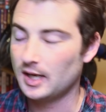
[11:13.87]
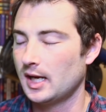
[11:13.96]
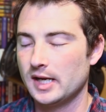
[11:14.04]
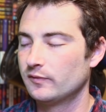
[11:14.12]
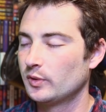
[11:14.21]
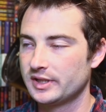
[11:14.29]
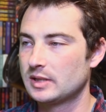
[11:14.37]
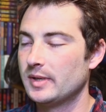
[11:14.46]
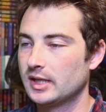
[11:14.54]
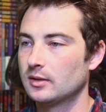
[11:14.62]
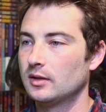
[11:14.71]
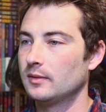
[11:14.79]
I've wanted to
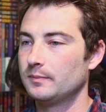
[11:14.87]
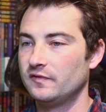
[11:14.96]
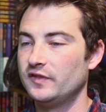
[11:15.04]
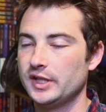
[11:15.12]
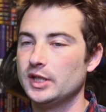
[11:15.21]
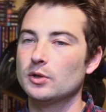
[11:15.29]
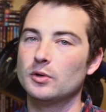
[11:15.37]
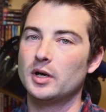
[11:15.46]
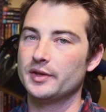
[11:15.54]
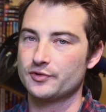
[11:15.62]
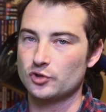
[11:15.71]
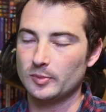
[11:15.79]
make a video on
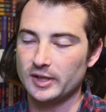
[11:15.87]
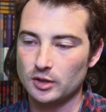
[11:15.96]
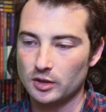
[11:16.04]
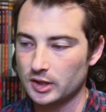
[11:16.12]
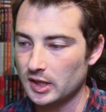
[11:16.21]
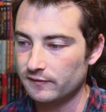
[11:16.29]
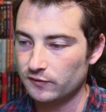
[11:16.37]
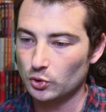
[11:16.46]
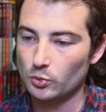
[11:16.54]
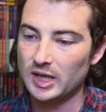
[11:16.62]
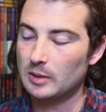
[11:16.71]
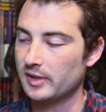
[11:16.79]
the Stormlight Archive for a
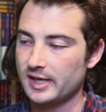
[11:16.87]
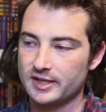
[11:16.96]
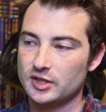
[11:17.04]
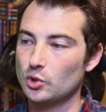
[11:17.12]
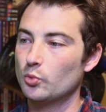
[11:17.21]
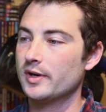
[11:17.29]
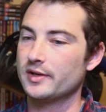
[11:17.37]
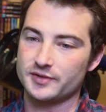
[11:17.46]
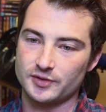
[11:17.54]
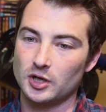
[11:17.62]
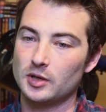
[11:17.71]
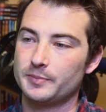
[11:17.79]
while, but I didn't know where to
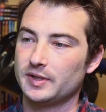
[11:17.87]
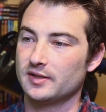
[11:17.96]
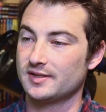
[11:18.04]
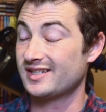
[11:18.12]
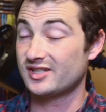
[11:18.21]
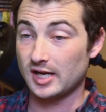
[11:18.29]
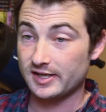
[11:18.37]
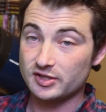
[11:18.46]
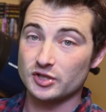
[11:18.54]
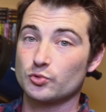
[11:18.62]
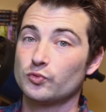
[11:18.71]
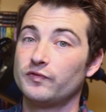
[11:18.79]
start because I
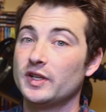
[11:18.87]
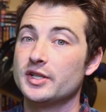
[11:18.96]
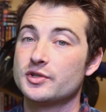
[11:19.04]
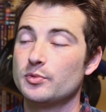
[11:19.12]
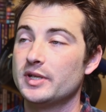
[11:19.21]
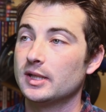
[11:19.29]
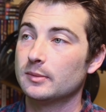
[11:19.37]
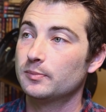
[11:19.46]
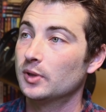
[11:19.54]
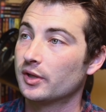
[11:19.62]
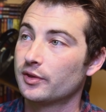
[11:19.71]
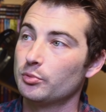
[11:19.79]
just finished reading
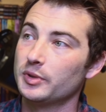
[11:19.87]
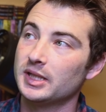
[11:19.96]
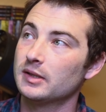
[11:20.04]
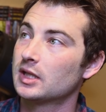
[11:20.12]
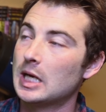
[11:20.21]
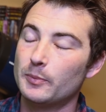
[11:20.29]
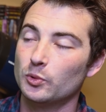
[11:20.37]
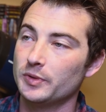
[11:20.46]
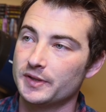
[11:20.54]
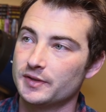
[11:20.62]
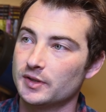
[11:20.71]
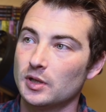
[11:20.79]
book 3 a couple
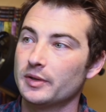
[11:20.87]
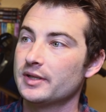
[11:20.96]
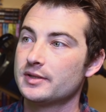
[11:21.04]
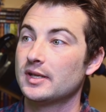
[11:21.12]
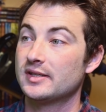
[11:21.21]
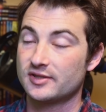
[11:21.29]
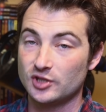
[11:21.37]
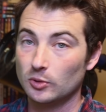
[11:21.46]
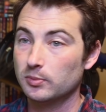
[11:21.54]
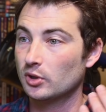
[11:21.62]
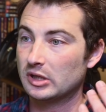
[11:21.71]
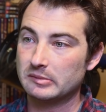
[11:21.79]
weeks ago, and it's still
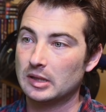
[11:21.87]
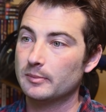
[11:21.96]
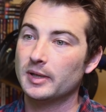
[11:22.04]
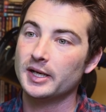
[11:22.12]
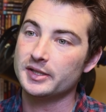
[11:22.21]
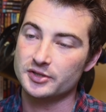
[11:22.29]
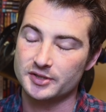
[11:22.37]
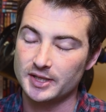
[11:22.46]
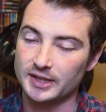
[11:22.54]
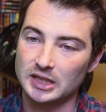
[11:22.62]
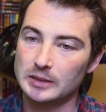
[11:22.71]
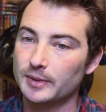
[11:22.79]
blowing my mind just
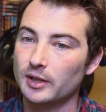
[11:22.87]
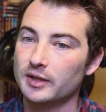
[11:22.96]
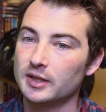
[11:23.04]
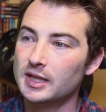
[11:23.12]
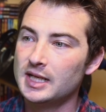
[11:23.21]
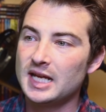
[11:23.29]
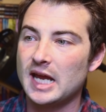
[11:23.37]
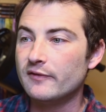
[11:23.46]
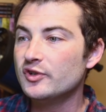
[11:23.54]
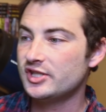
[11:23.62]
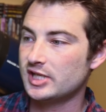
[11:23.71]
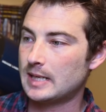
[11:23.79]
thinking about it.
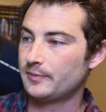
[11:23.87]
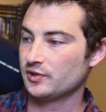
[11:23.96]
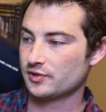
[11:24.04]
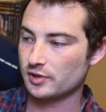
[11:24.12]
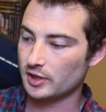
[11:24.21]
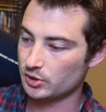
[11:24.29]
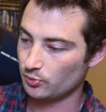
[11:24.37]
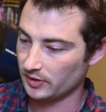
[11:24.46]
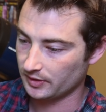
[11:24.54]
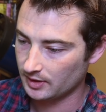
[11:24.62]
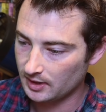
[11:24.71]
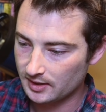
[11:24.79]
Every chapter starts
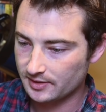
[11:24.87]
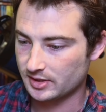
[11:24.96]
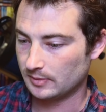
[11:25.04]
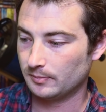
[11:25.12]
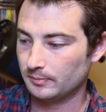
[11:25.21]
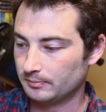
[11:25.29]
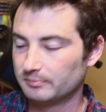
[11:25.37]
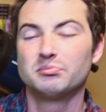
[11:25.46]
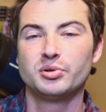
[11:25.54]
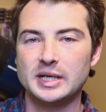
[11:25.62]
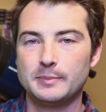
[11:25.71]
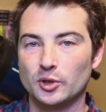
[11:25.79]
with some
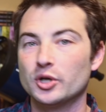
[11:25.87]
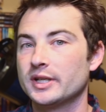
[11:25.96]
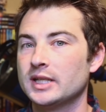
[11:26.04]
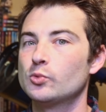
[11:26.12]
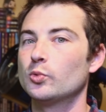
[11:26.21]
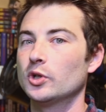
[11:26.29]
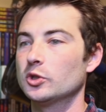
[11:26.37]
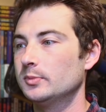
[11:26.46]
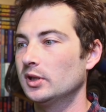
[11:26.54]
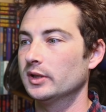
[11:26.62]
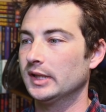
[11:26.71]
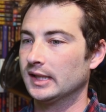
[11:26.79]
pretty pertinent world
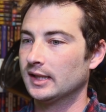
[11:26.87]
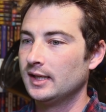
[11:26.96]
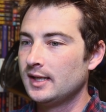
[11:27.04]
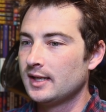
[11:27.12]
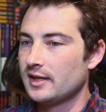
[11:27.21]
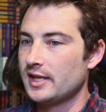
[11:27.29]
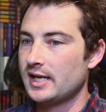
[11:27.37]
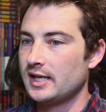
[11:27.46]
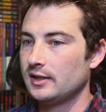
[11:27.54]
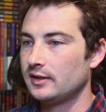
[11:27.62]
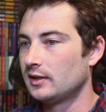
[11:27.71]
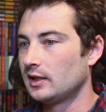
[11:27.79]
building, then
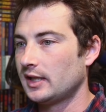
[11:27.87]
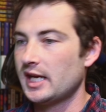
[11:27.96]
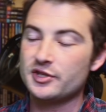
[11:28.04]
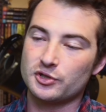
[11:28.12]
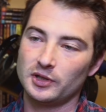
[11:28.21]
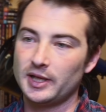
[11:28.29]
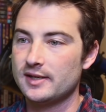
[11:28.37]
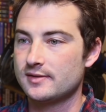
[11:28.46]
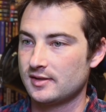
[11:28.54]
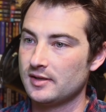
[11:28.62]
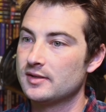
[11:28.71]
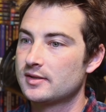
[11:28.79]
it
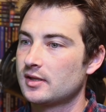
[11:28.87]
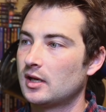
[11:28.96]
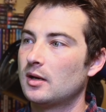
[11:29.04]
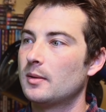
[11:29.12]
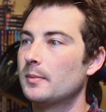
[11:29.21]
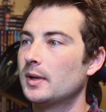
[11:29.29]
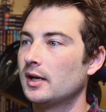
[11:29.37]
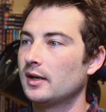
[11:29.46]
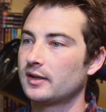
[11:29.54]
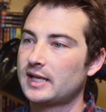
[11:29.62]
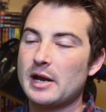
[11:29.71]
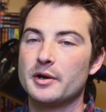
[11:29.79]
interlaces some
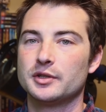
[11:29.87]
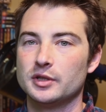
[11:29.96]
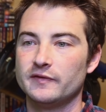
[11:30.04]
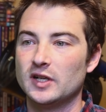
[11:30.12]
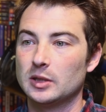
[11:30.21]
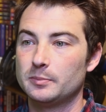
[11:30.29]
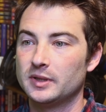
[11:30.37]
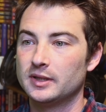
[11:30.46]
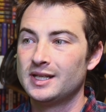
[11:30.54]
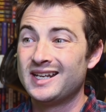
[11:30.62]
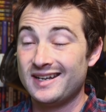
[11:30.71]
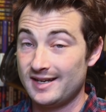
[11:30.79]
character development,
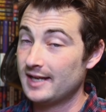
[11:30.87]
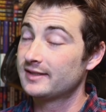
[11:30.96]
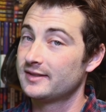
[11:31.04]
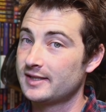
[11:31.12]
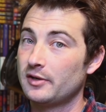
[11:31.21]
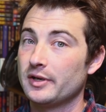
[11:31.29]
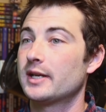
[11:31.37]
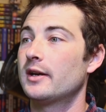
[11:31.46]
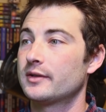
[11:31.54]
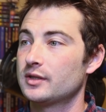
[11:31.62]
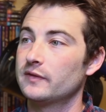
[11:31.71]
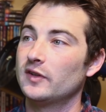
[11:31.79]
necessary
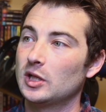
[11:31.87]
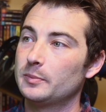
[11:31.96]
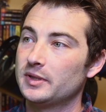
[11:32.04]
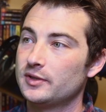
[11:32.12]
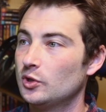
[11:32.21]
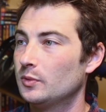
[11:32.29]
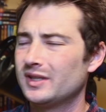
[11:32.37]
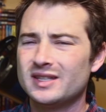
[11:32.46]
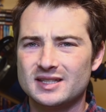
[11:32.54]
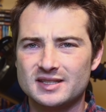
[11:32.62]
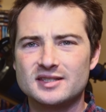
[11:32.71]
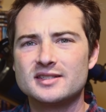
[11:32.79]
character development too.
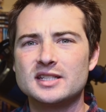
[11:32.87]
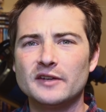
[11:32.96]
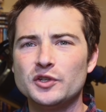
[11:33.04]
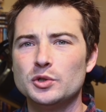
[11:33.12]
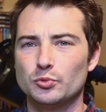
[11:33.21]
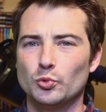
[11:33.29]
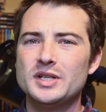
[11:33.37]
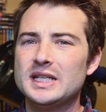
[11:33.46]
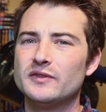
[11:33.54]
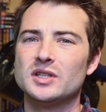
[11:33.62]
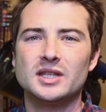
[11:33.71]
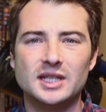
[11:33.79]
Stuff you wouldn't
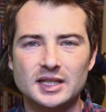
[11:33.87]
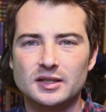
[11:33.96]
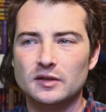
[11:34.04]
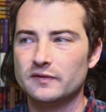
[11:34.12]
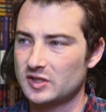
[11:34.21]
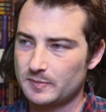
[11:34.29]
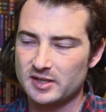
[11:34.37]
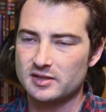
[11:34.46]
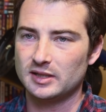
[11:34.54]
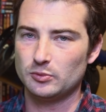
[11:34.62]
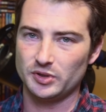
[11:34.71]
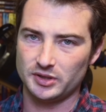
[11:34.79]
even think of,
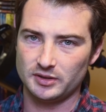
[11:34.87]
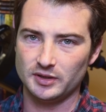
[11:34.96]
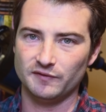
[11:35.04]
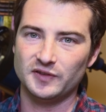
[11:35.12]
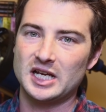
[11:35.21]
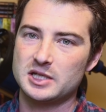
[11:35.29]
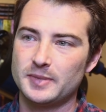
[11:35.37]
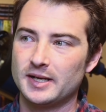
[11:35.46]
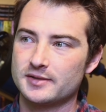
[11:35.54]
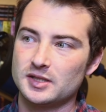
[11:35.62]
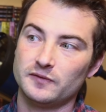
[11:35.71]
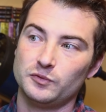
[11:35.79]
especially with the flashback
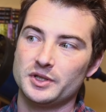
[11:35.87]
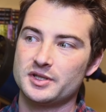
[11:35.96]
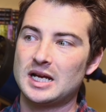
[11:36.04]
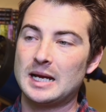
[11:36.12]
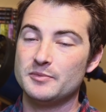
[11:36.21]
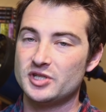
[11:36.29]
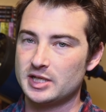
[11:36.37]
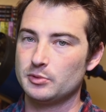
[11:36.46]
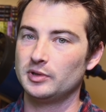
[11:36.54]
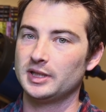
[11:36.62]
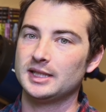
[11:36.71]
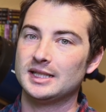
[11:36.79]
stuff, which I'm
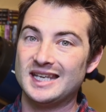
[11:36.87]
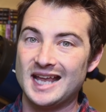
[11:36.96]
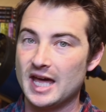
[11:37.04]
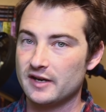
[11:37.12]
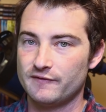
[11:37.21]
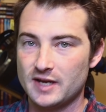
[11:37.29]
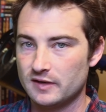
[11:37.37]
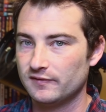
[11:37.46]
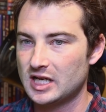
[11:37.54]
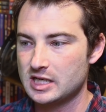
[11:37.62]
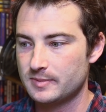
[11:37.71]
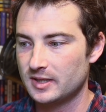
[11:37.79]
genuinely not a fan of
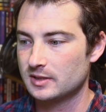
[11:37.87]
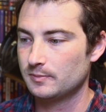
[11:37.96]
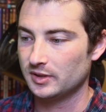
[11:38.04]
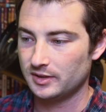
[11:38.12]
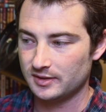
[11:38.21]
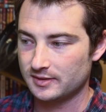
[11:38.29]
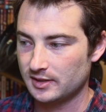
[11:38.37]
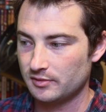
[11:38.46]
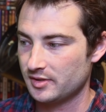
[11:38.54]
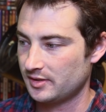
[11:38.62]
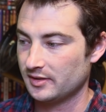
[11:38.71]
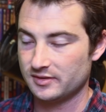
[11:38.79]
flashbacks, but this
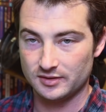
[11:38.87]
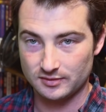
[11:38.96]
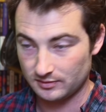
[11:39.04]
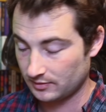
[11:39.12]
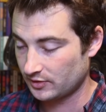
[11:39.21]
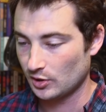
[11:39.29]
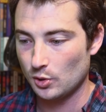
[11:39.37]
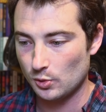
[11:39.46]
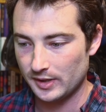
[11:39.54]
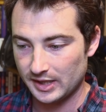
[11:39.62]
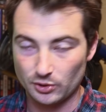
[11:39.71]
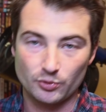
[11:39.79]
series does it so
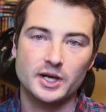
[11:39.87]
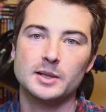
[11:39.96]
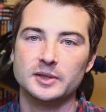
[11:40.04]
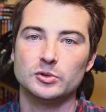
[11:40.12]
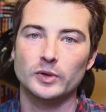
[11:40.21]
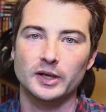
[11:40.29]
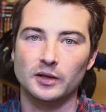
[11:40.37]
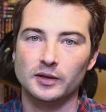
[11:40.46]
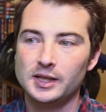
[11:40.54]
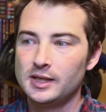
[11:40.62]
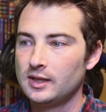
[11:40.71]
incredibly well.